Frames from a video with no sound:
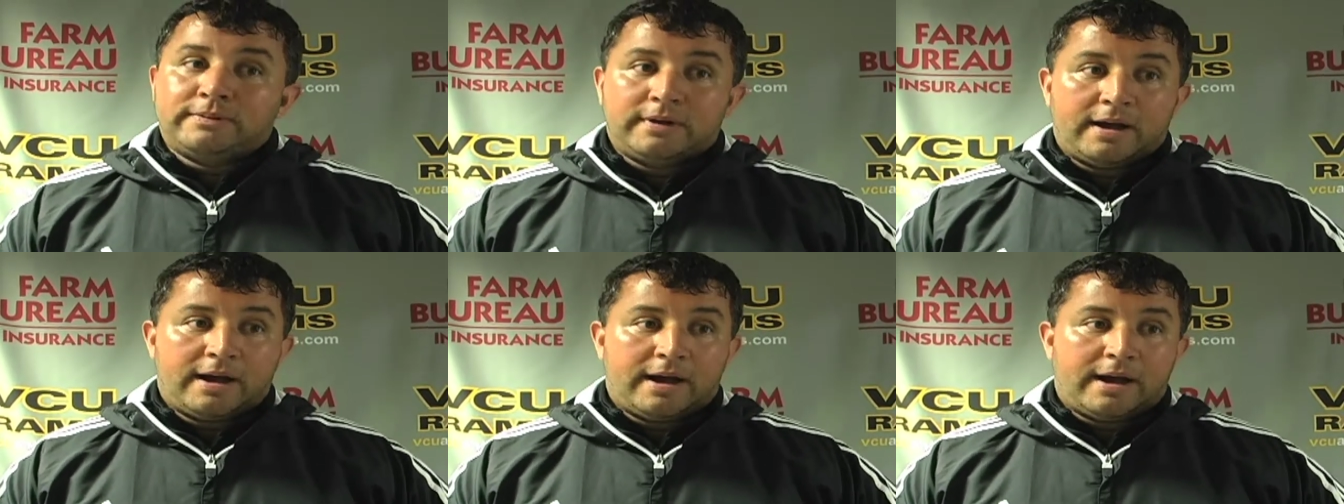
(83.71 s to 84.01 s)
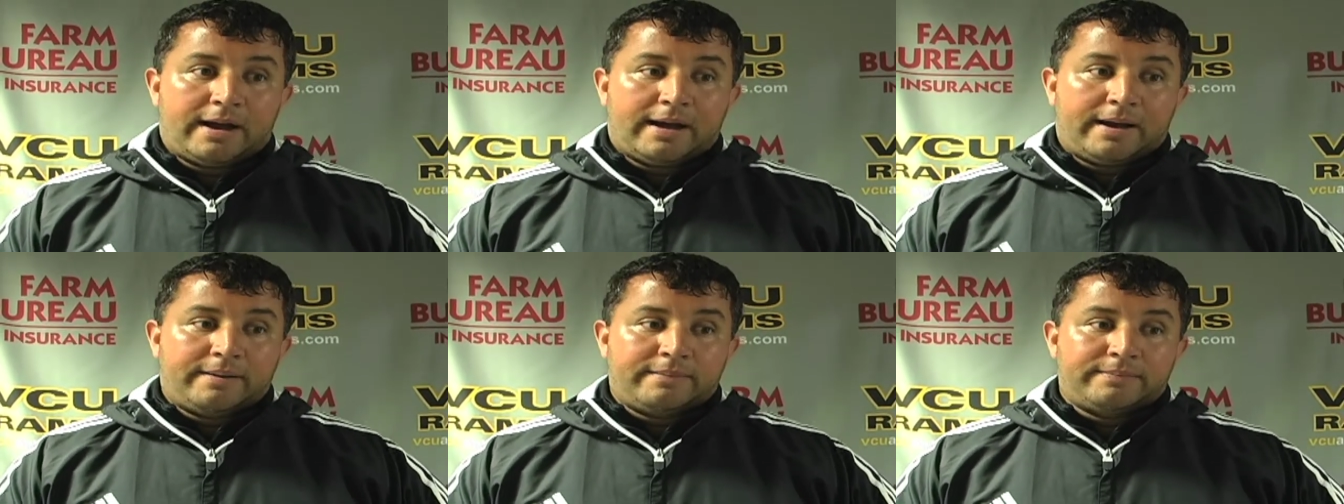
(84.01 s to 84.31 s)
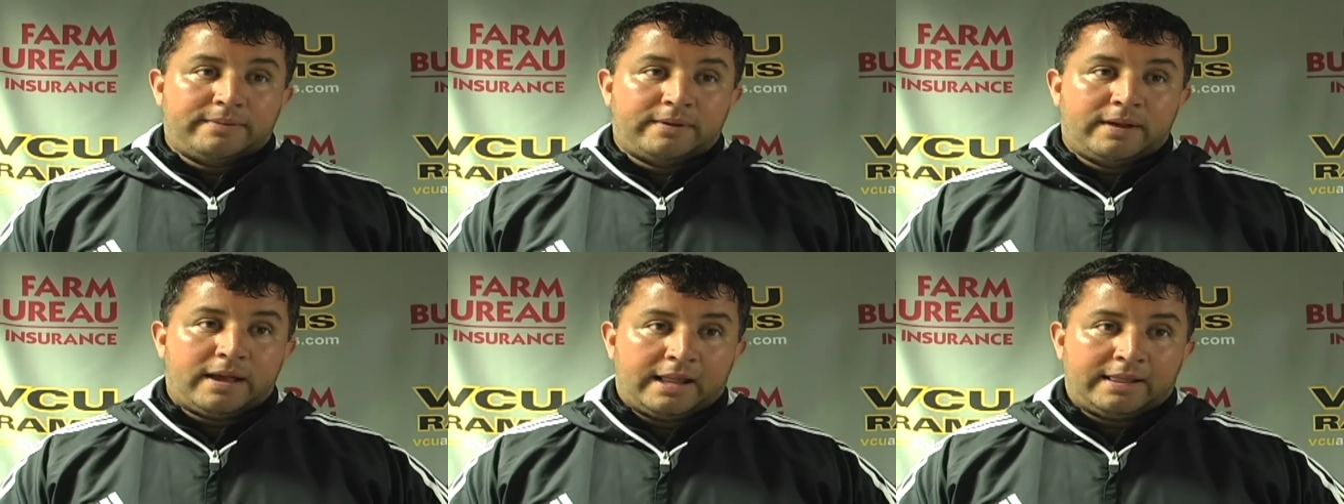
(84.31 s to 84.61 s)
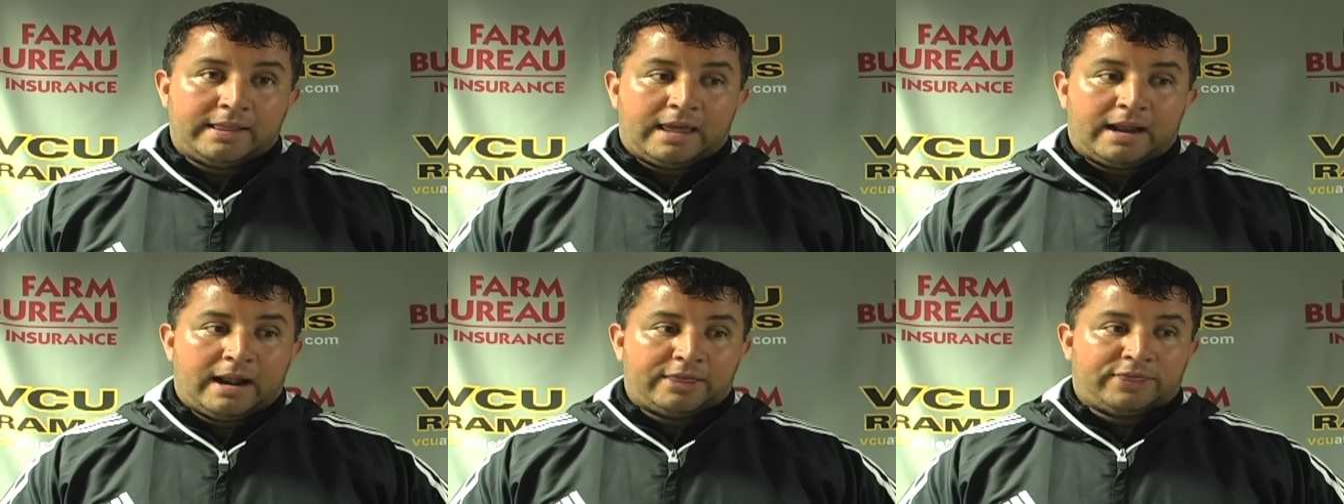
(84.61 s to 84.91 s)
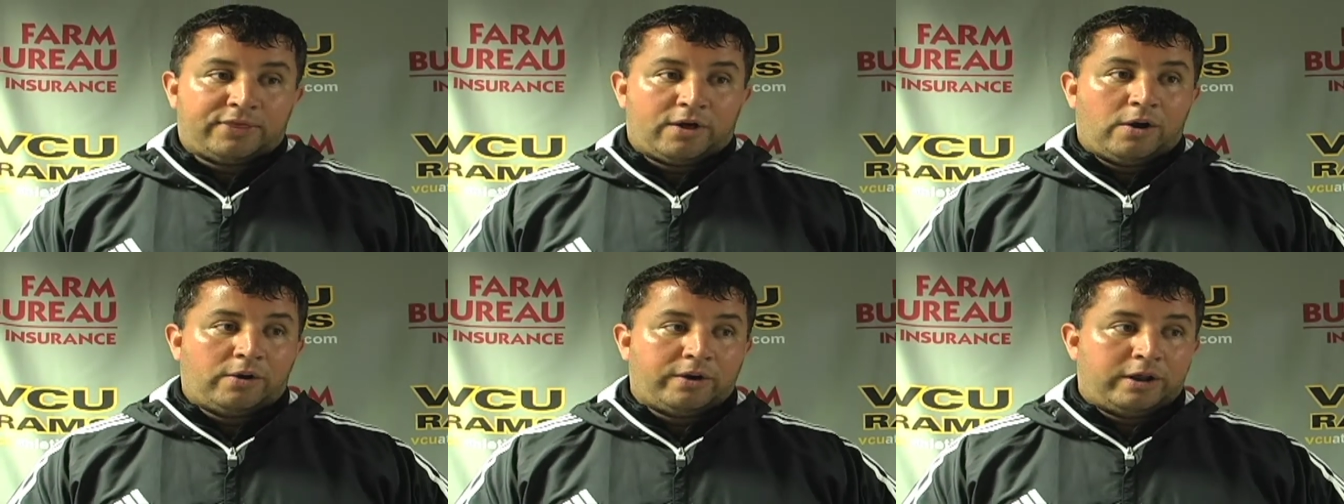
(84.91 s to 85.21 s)
Um, and then I
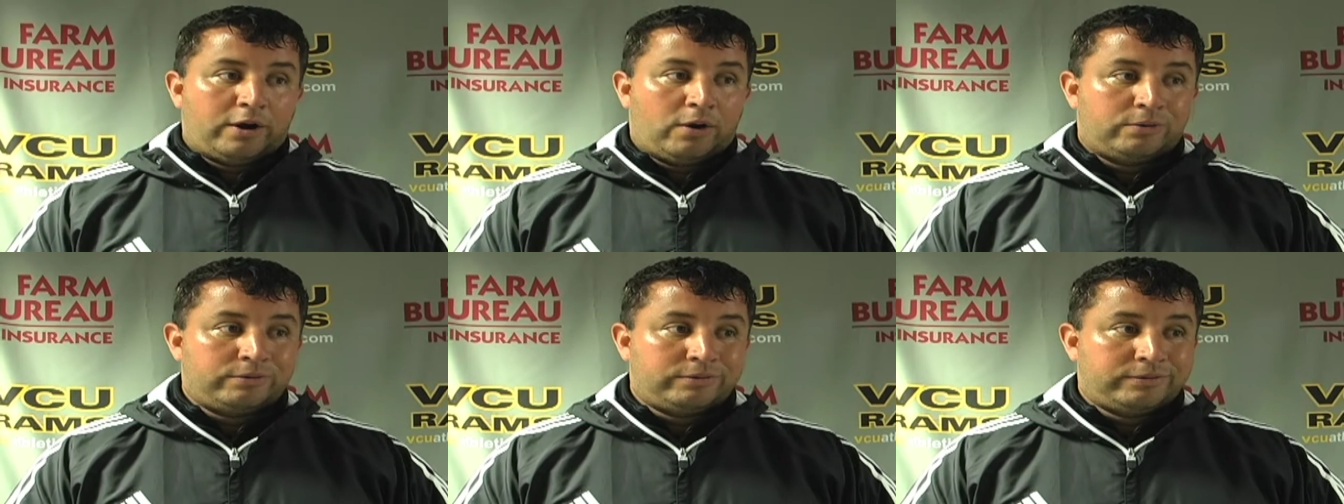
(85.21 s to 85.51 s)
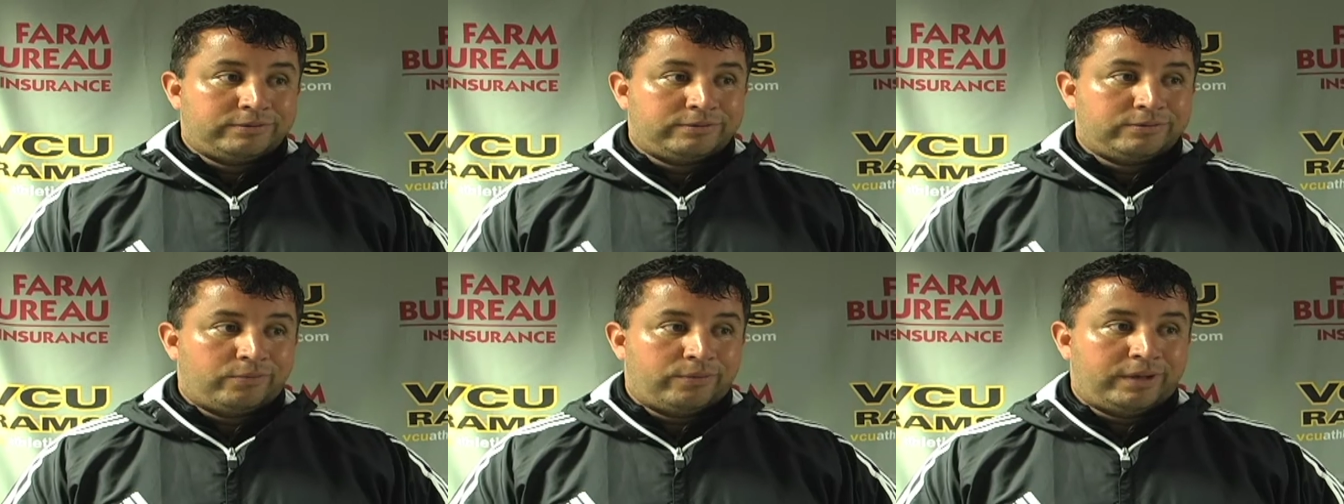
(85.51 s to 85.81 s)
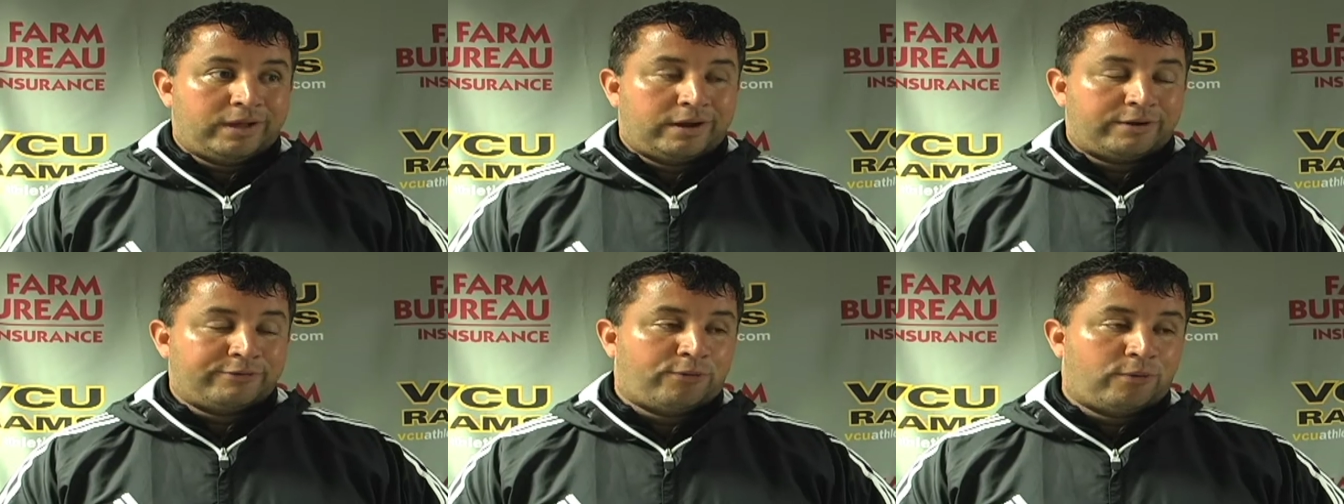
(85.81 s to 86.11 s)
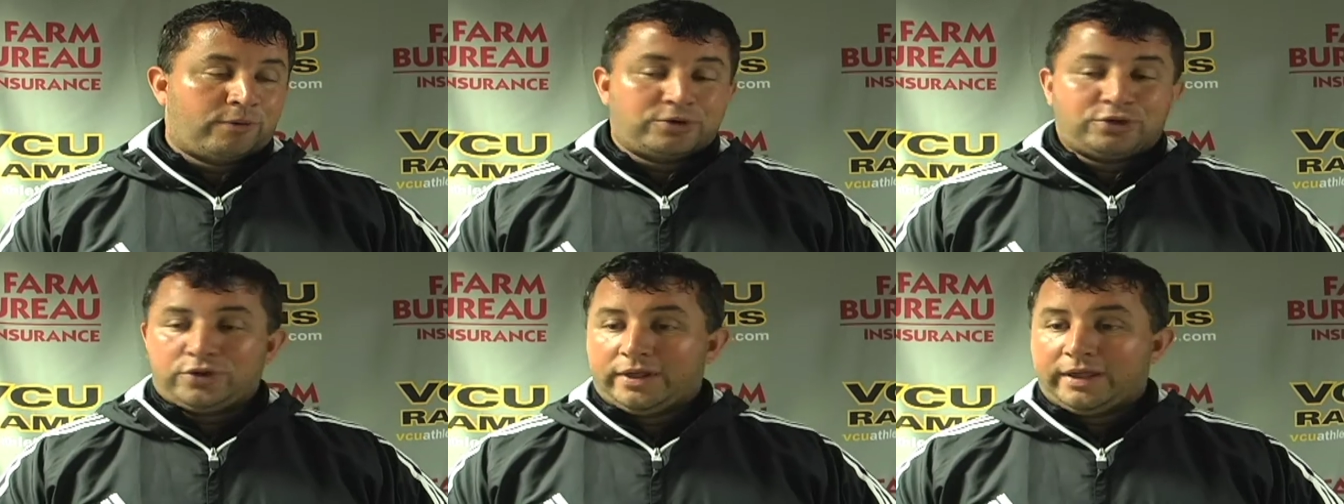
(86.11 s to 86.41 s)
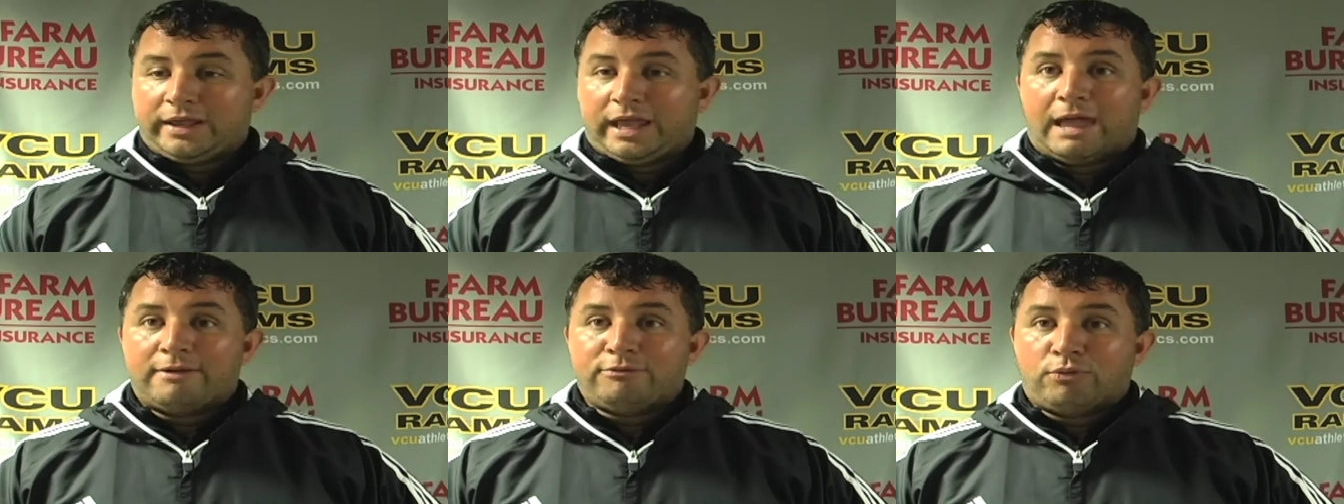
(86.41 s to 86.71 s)
thought, you know, we unfortunately
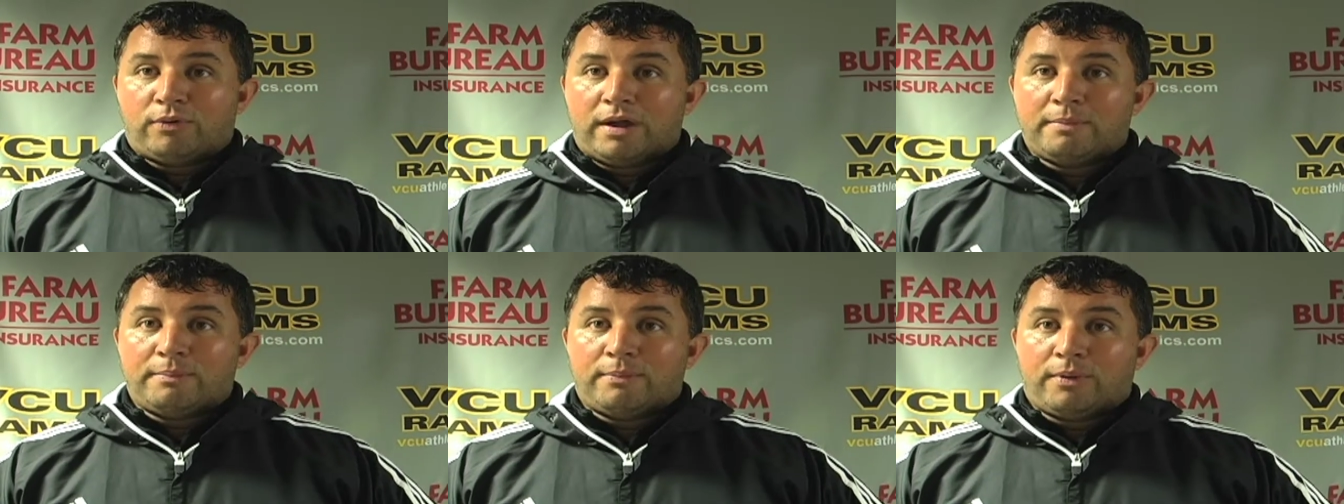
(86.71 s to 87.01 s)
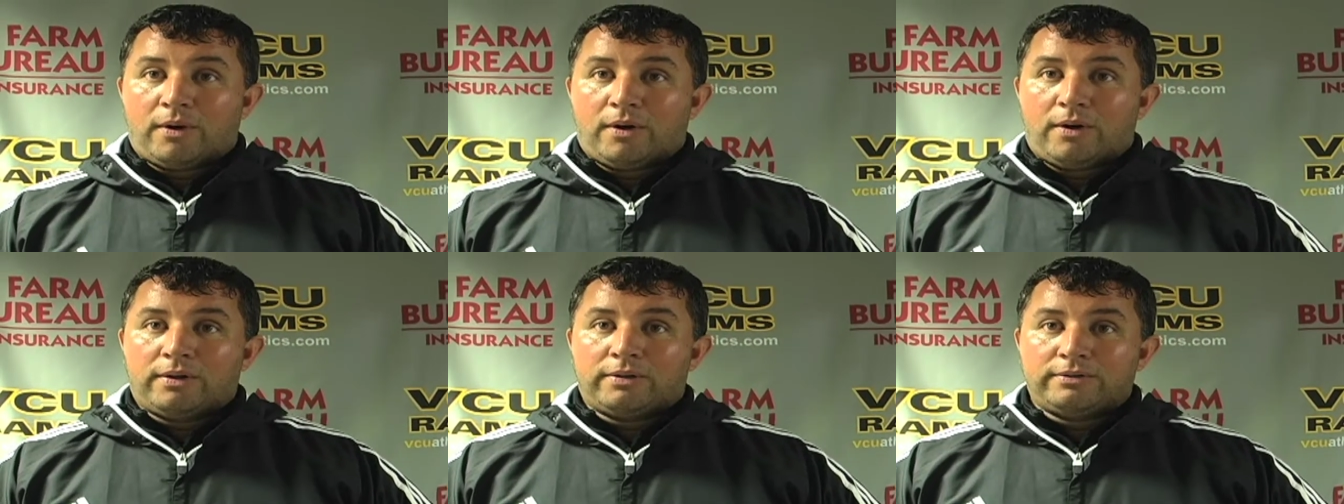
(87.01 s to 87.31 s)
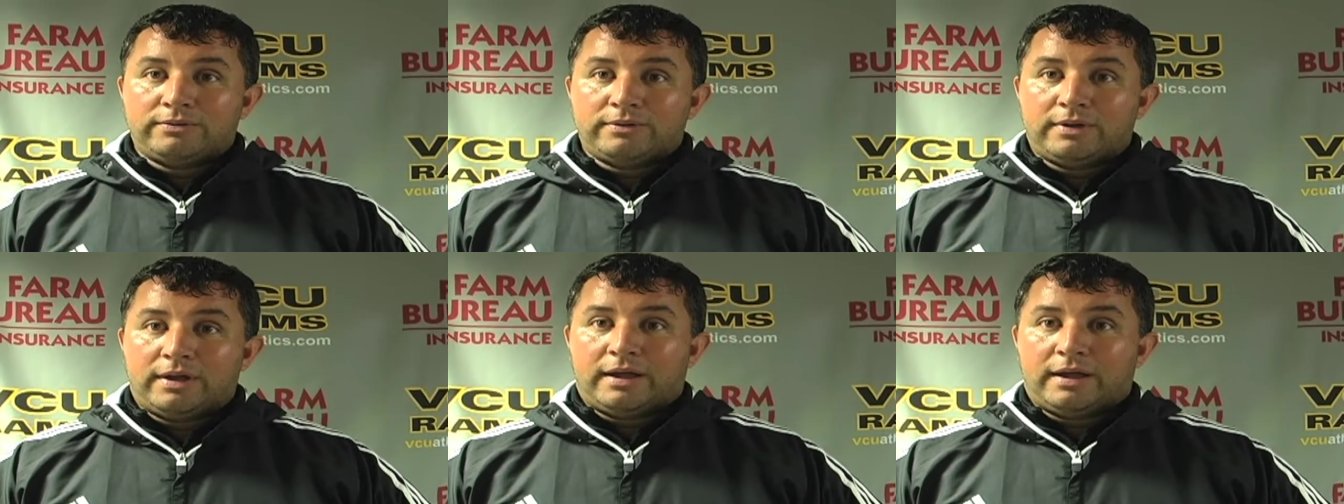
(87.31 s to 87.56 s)
gave away a ball.